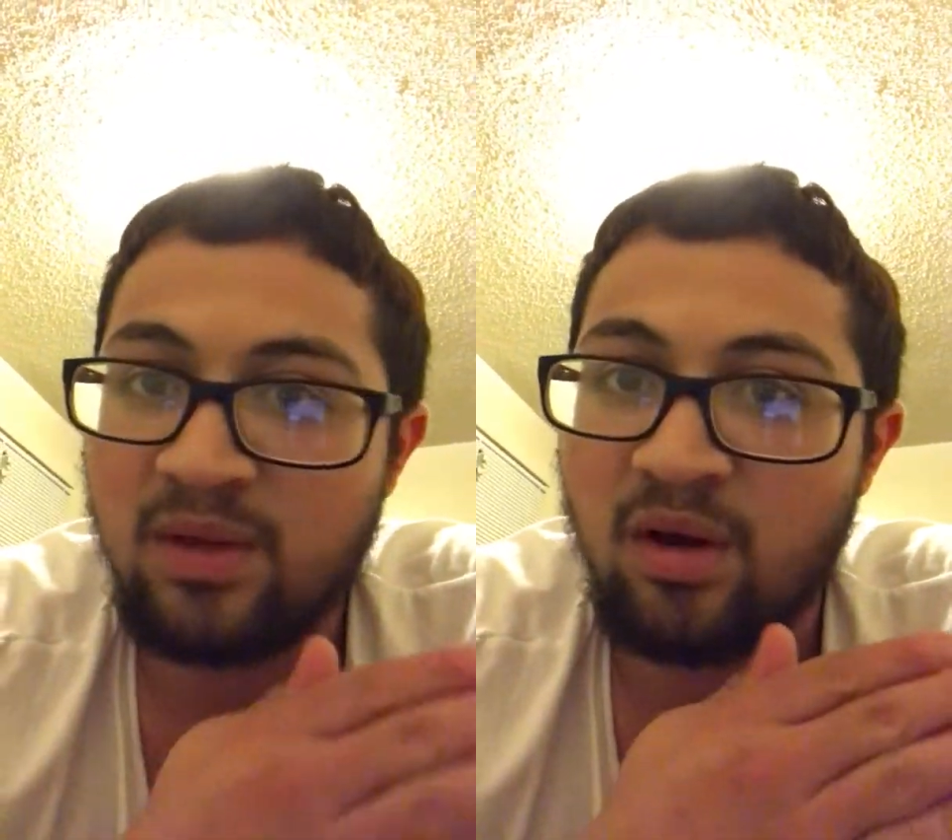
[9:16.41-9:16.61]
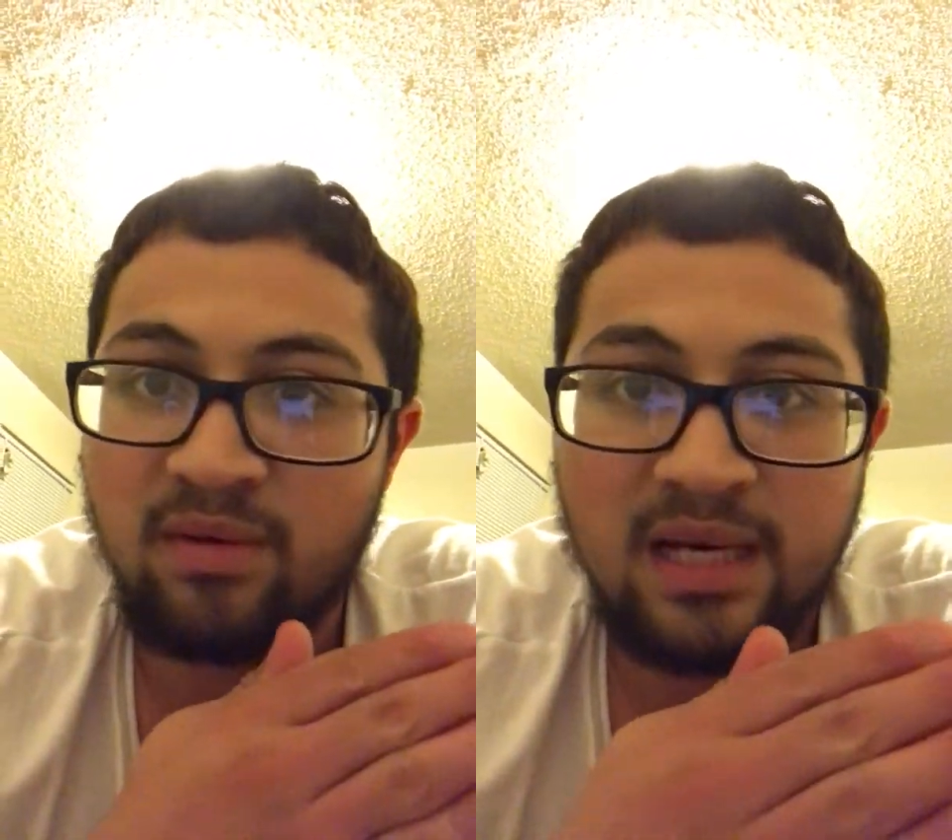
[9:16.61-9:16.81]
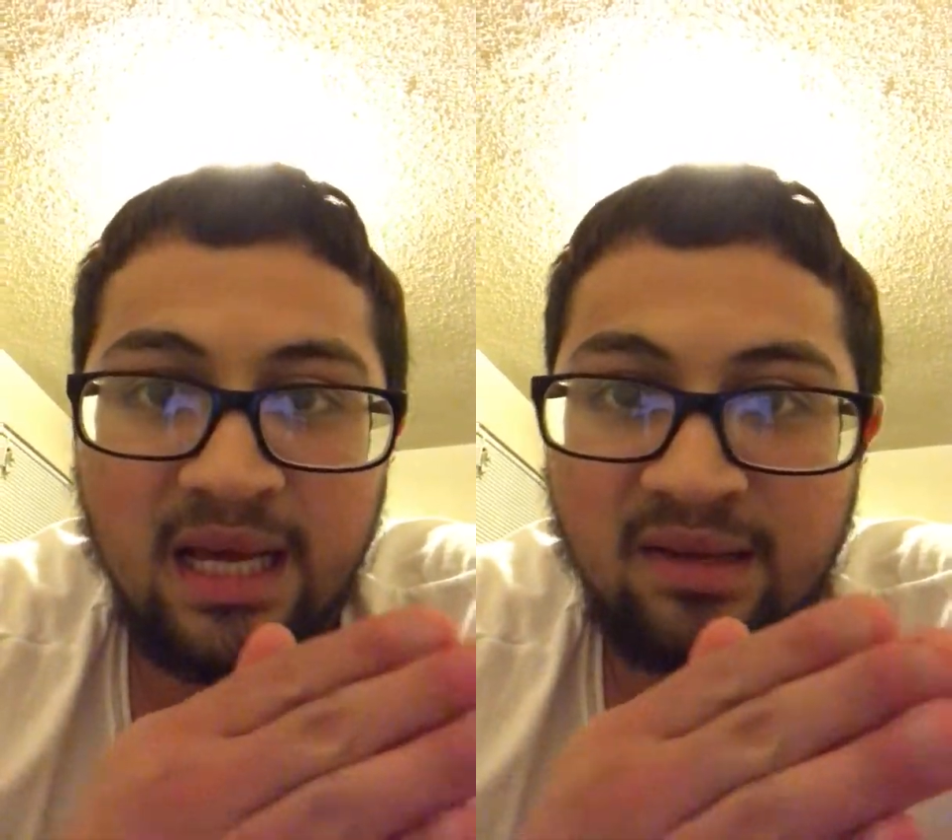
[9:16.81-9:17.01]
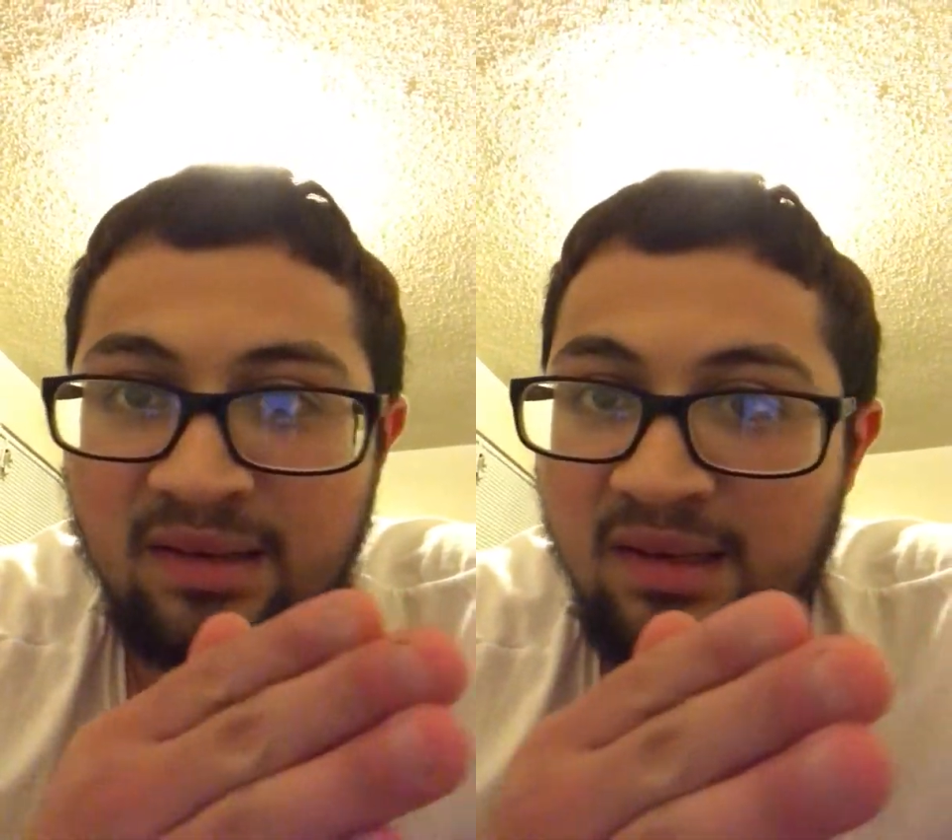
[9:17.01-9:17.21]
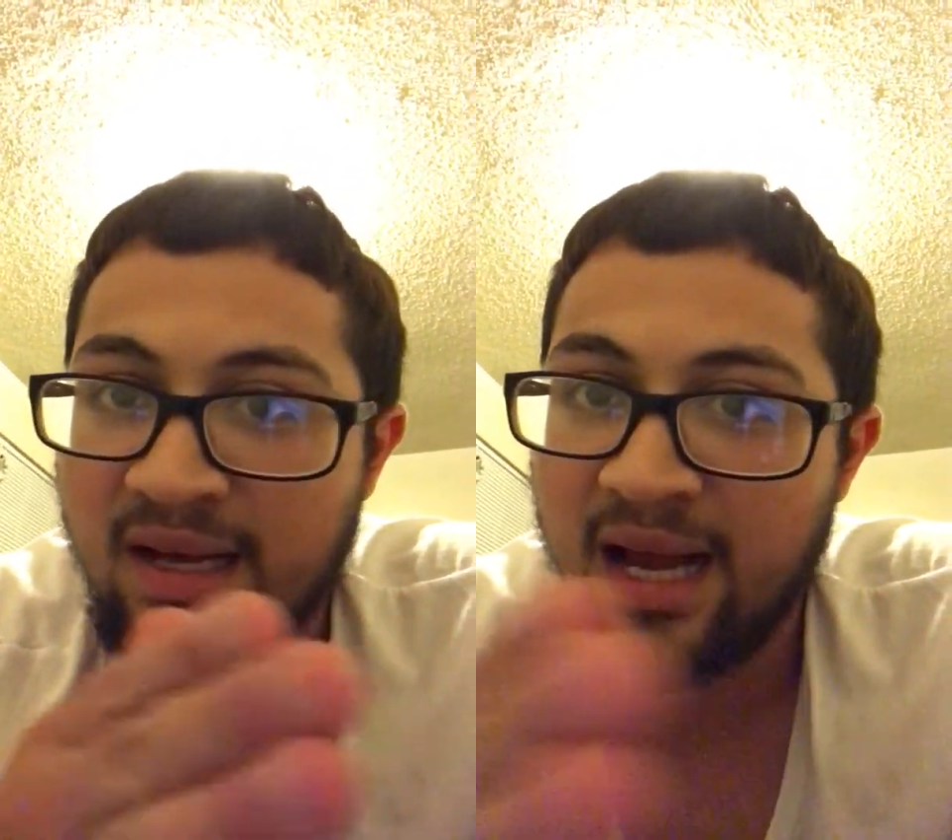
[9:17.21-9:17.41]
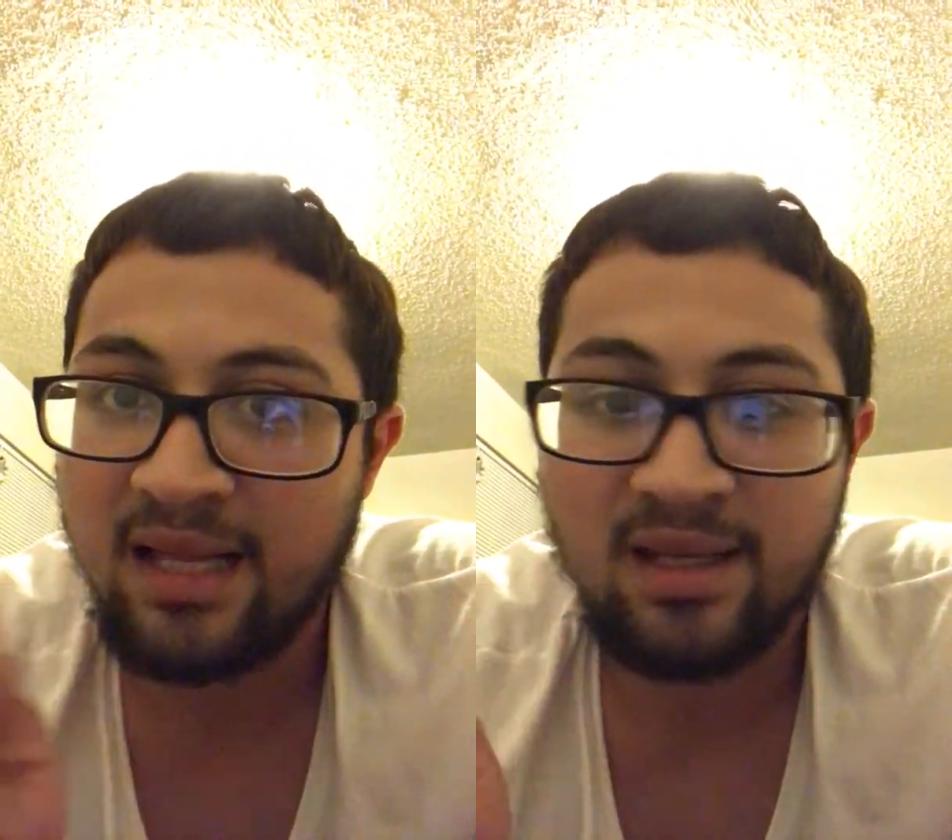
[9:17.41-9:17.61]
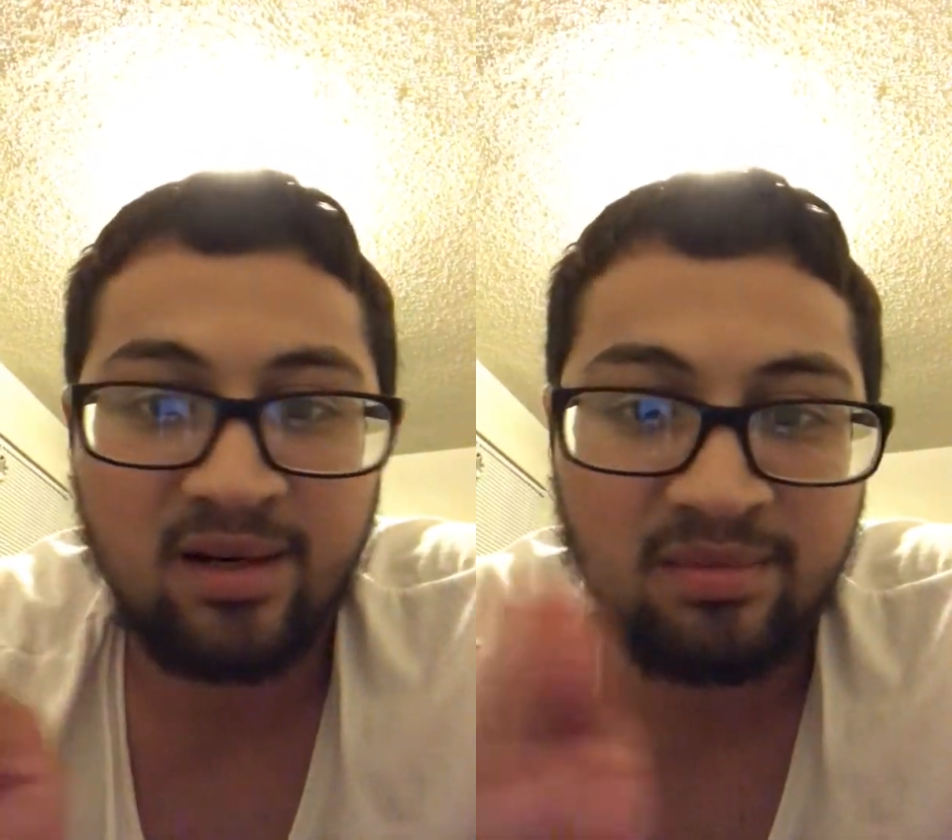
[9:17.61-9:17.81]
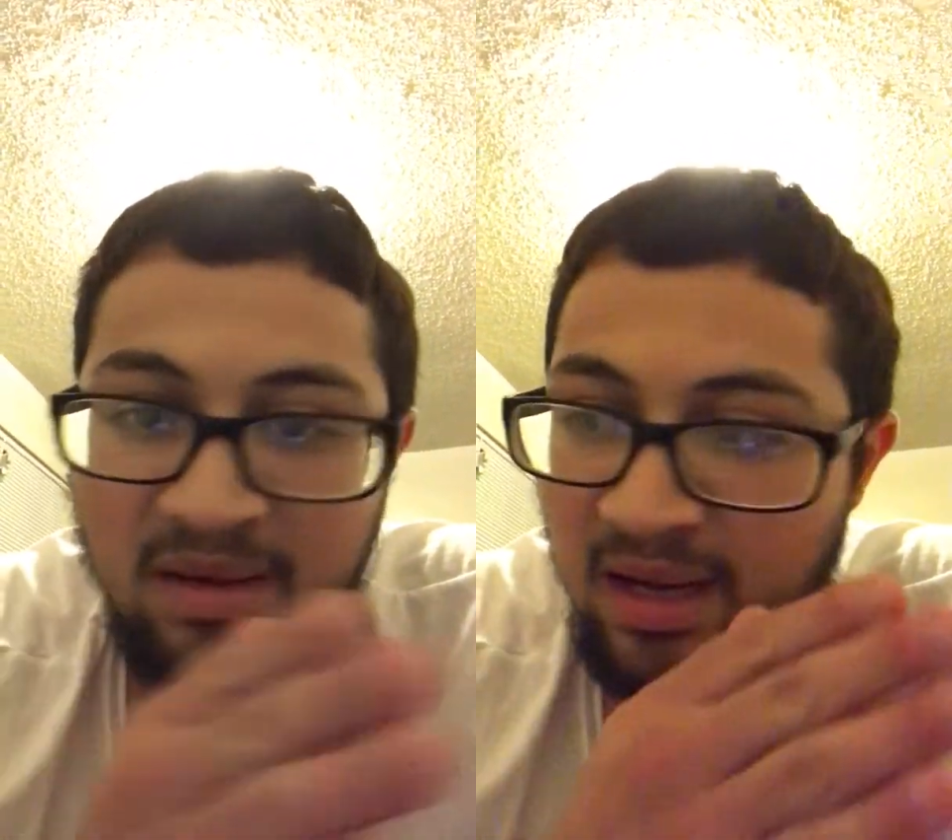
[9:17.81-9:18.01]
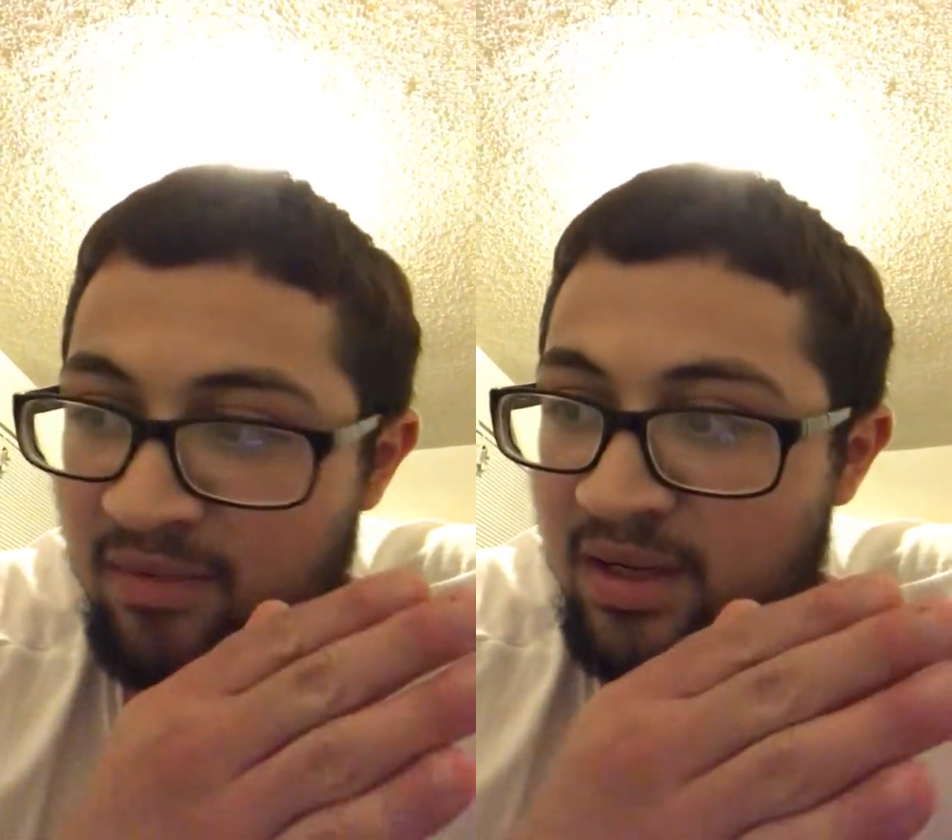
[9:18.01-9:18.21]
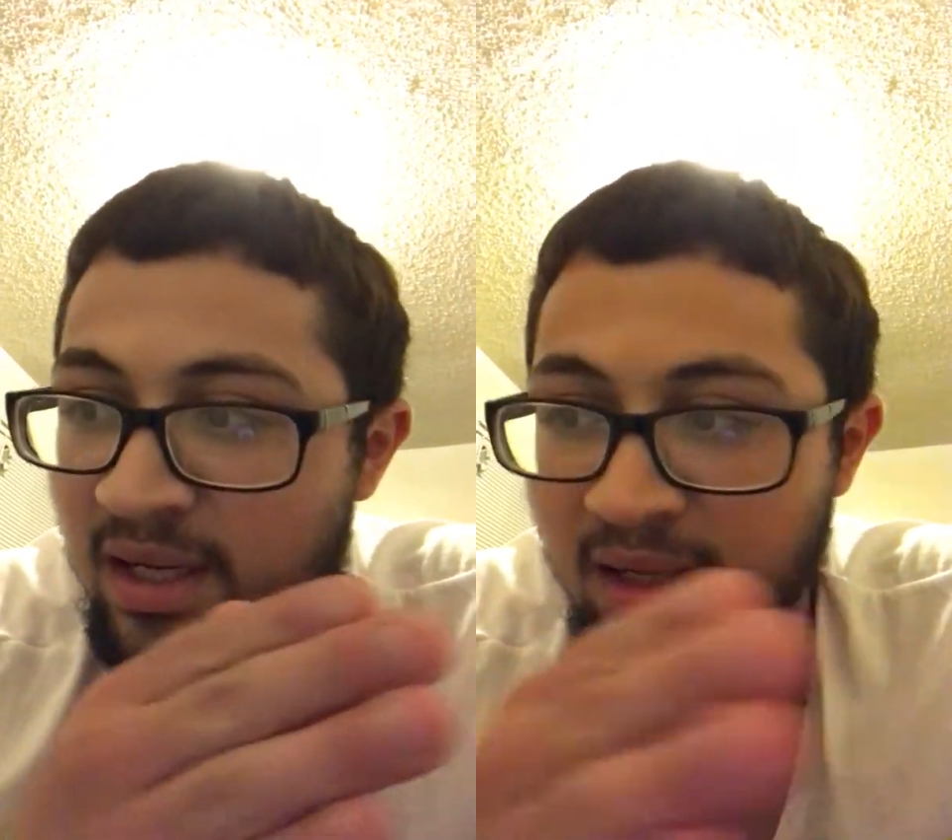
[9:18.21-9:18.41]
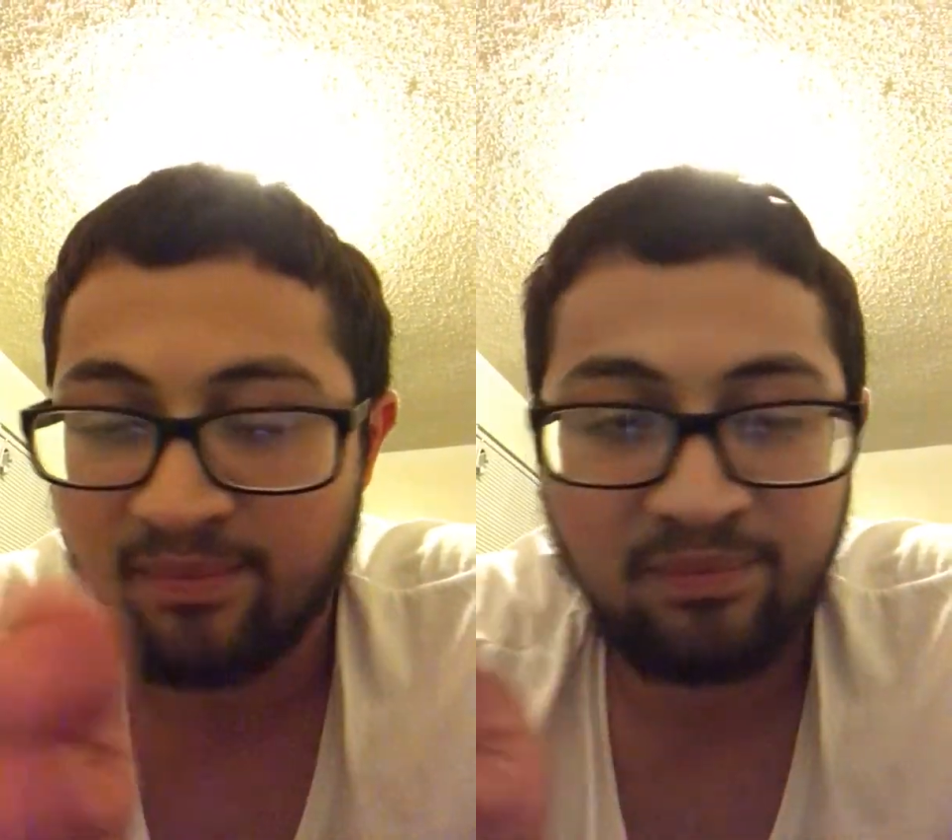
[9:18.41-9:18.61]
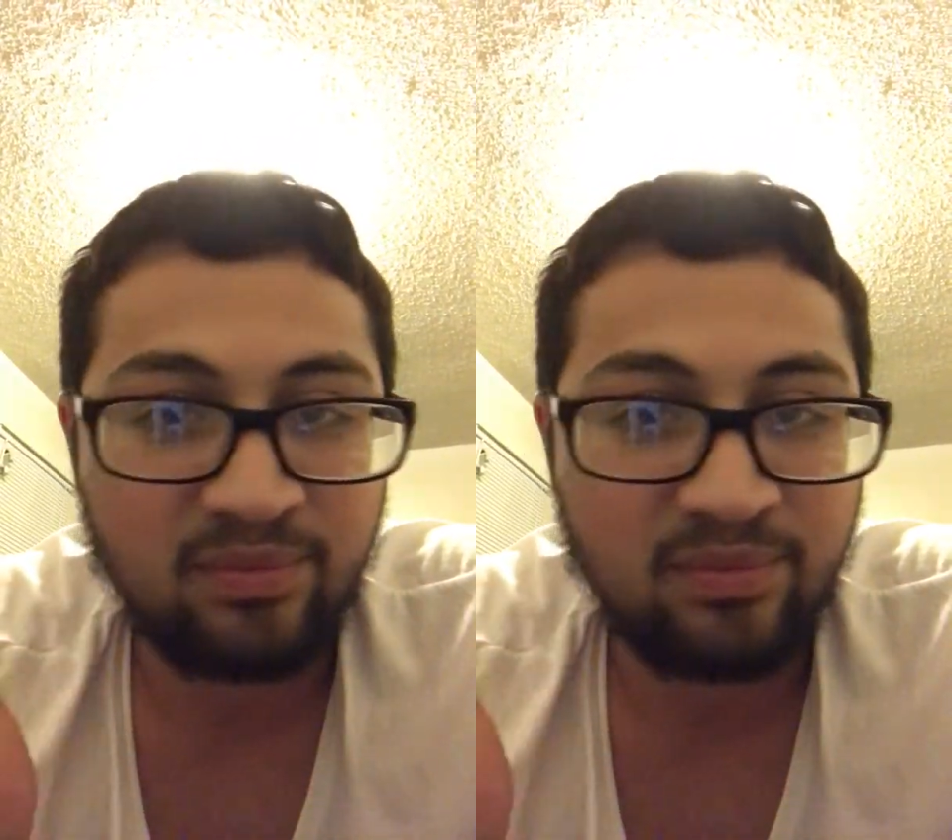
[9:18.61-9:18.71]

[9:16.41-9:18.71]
every day since I got there, every day.